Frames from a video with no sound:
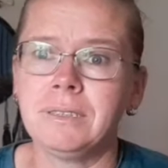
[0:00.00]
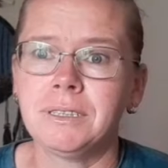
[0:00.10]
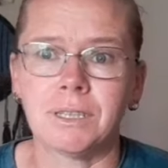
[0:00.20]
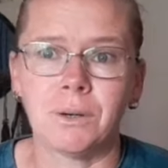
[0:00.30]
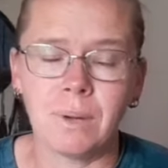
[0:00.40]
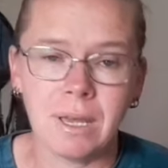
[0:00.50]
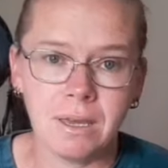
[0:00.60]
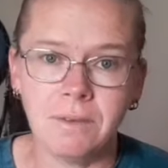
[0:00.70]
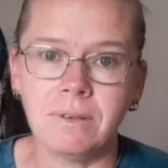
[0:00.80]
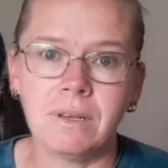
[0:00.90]
so
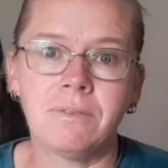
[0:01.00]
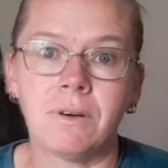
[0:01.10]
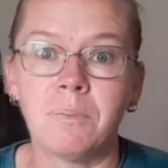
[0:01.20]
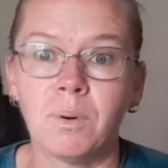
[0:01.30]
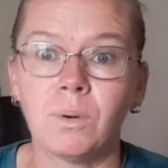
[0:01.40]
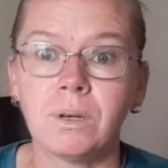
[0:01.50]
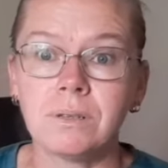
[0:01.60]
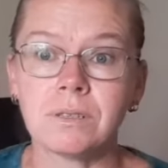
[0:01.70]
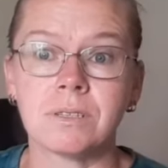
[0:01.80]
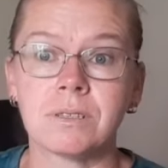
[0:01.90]
even if I bought
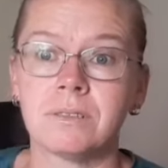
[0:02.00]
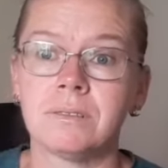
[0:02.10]
it,